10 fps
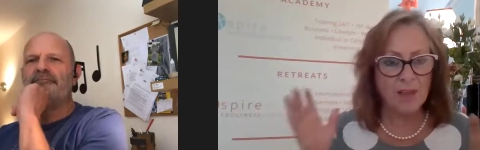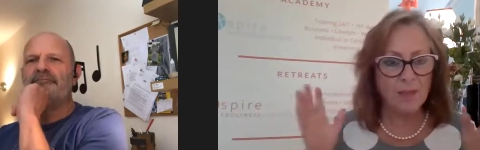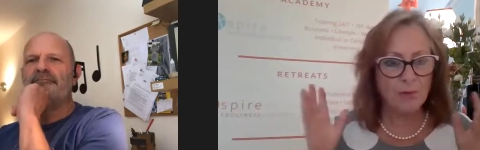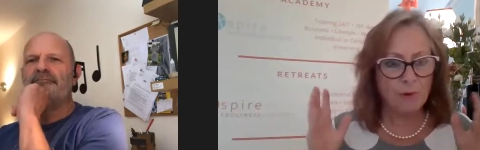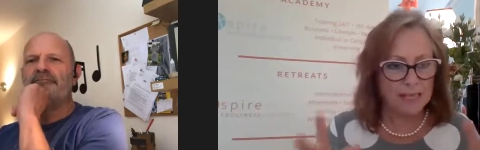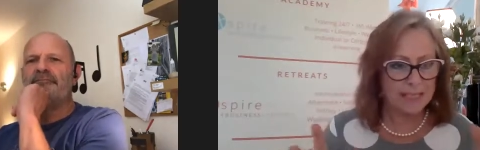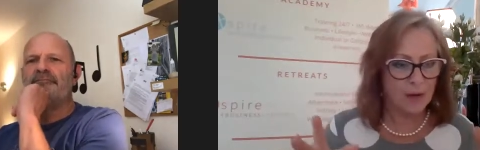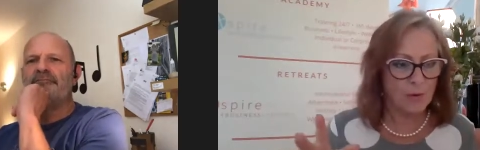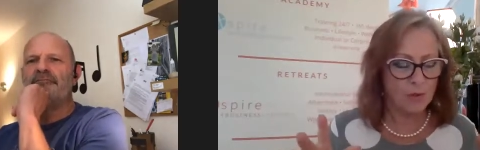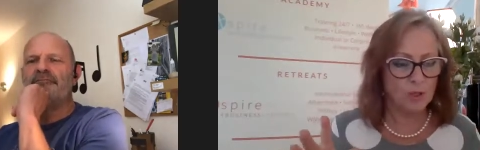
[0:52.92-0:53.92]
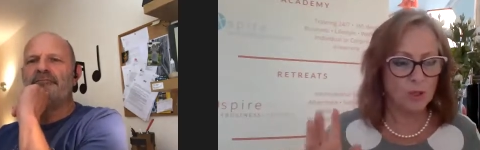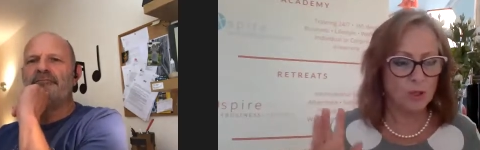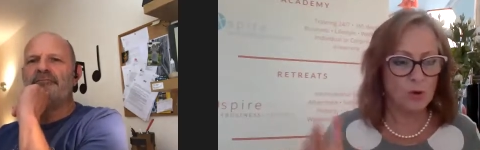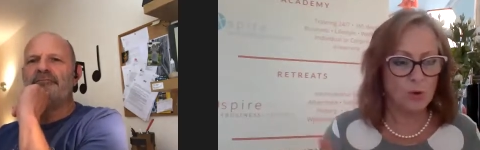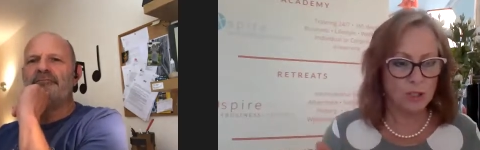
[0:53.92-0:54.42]
Speaker 1: And the reason I wanted to
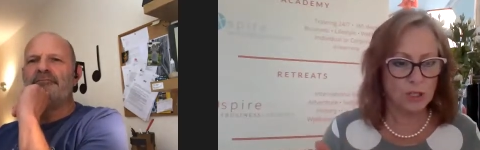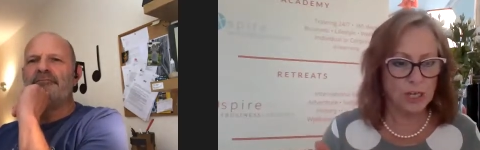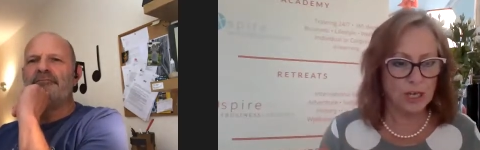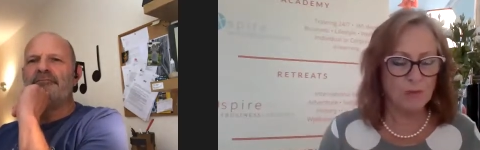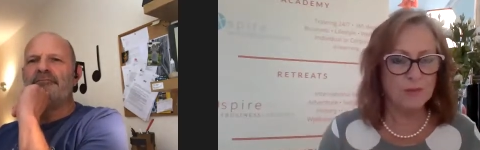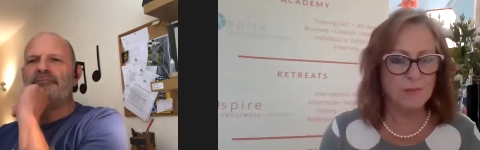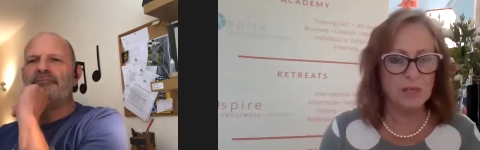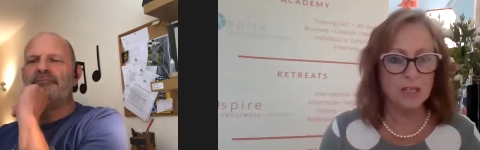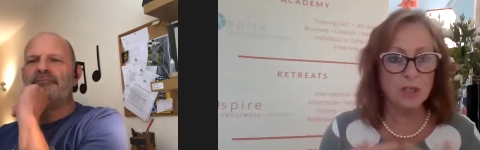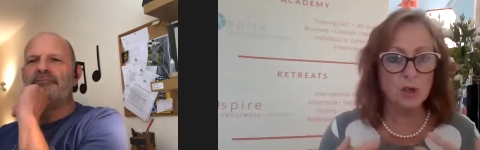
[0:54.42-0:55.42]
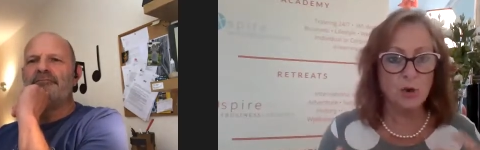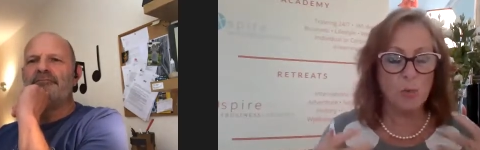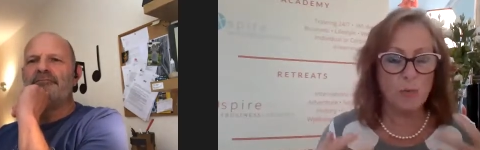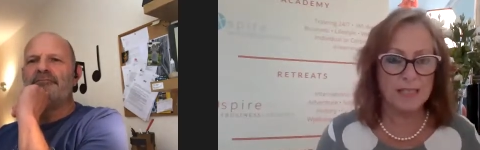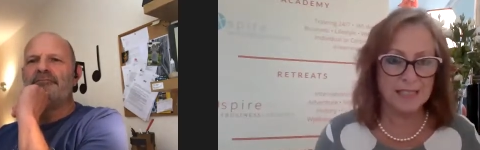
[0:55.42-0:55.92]
talk to you is because
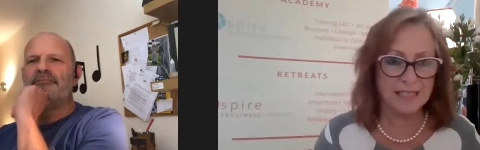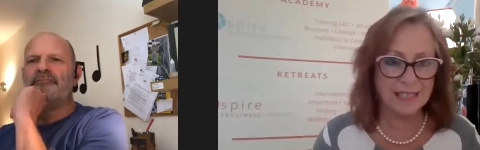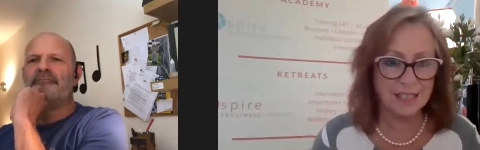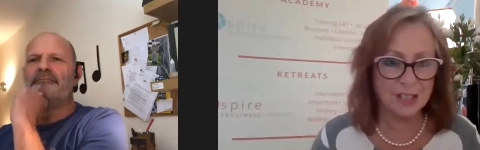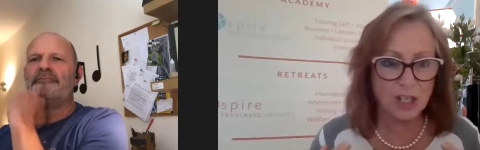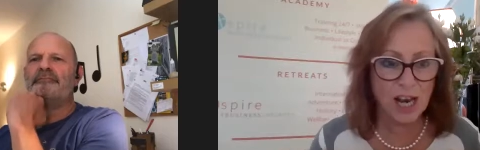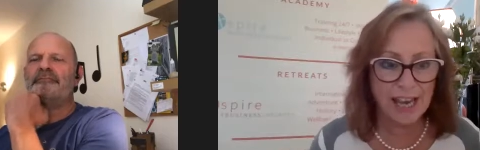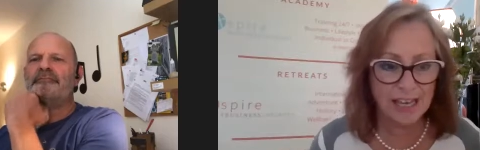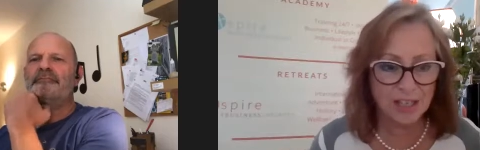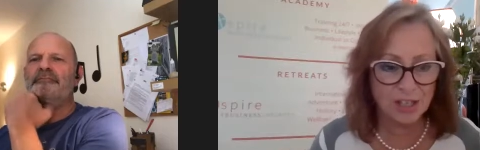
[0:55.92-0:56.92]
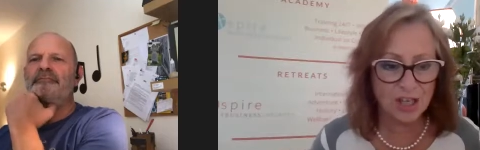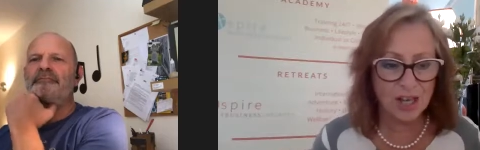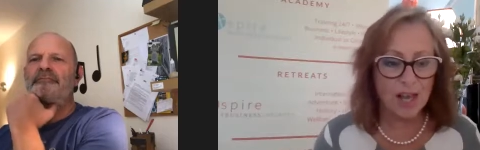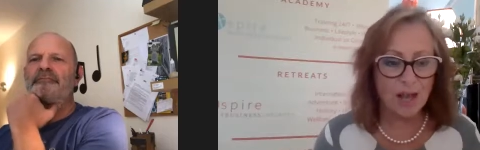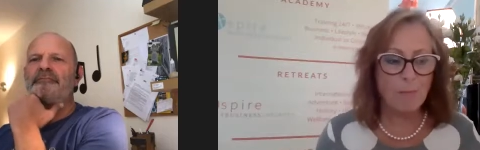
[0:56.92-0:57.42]
your business has changed
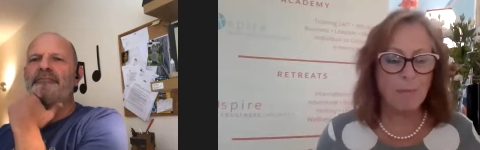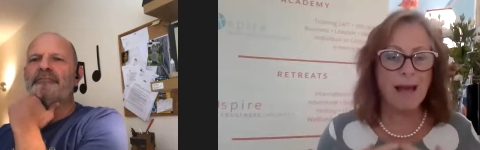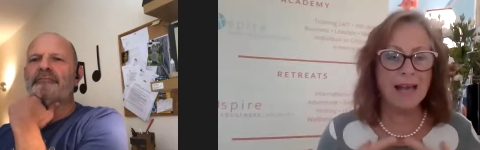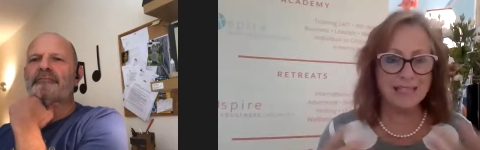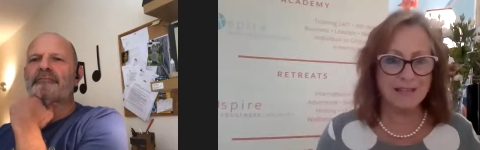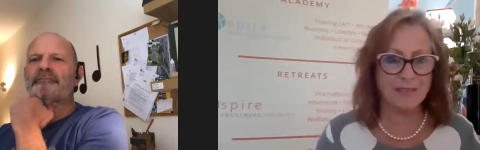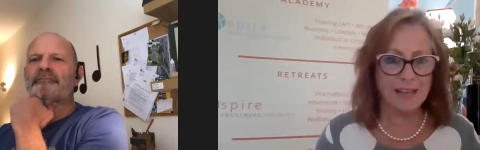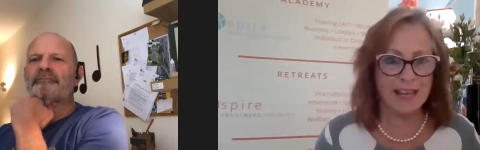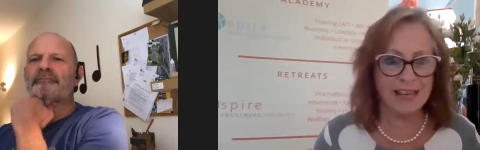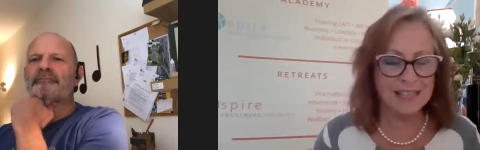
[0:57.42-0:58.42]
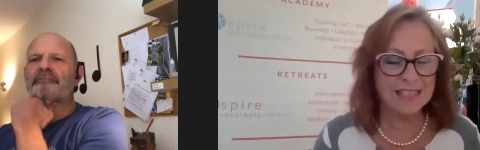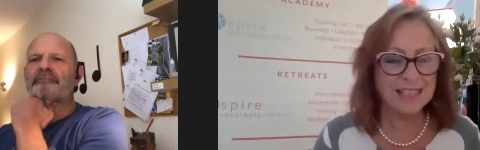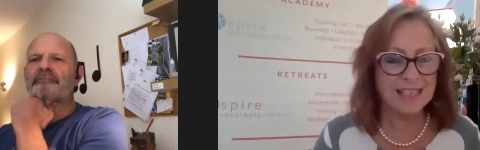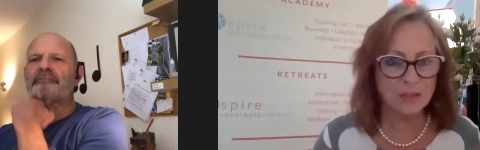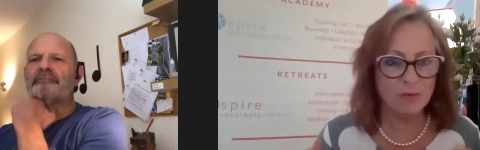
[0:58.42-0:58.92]
massively
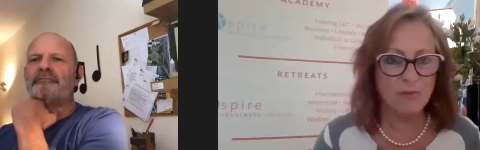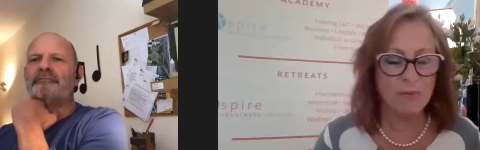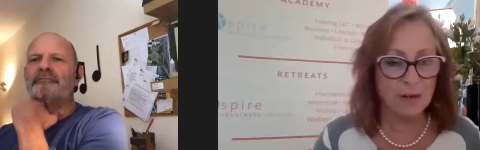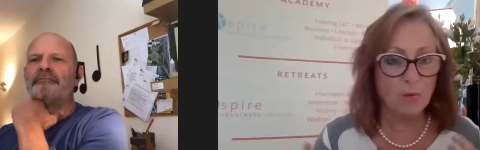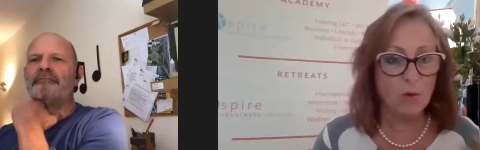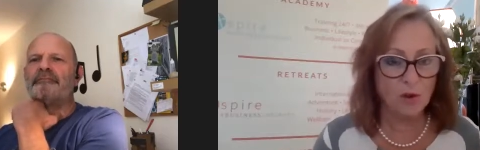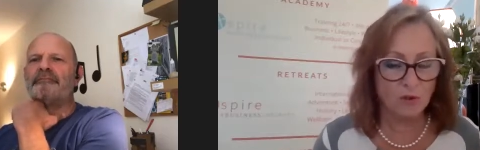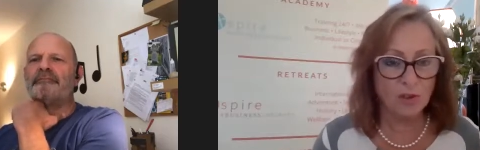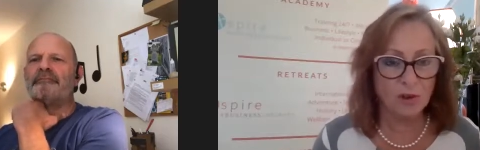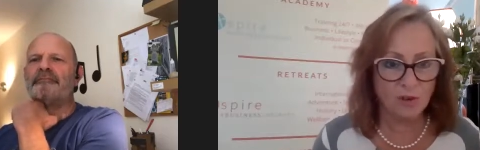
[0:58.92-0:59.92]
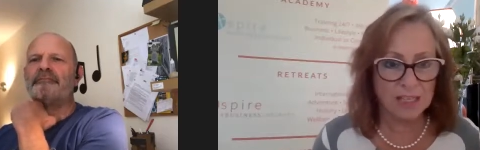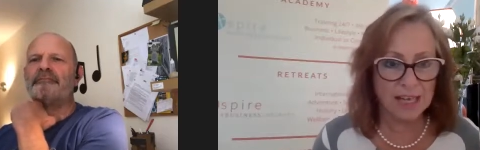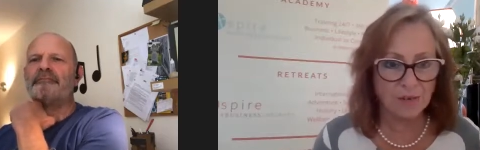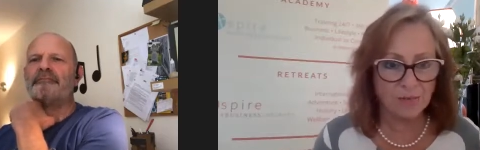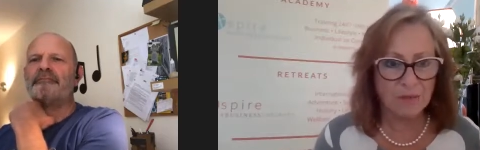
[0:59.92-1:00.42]
since we've been one on
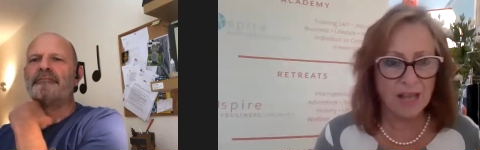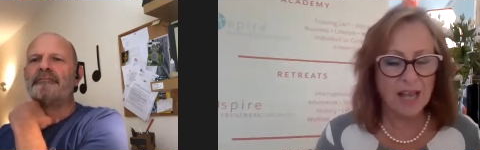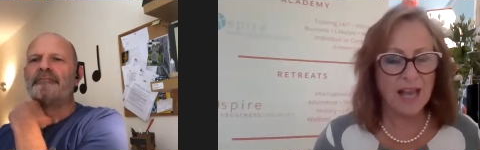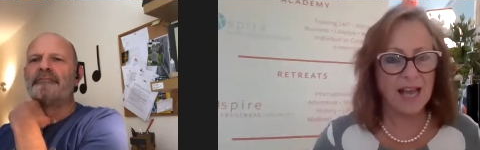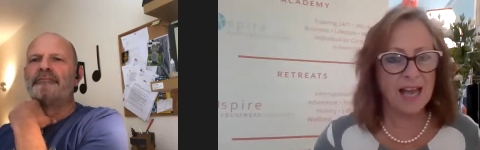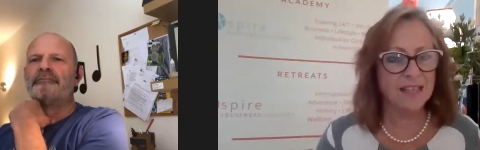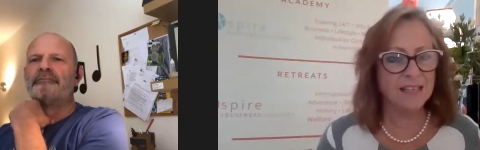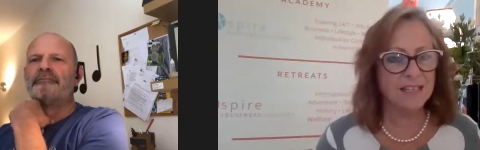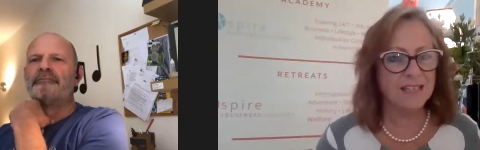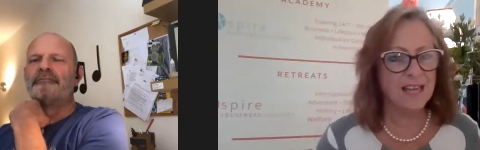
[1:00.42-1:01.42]
lockdown and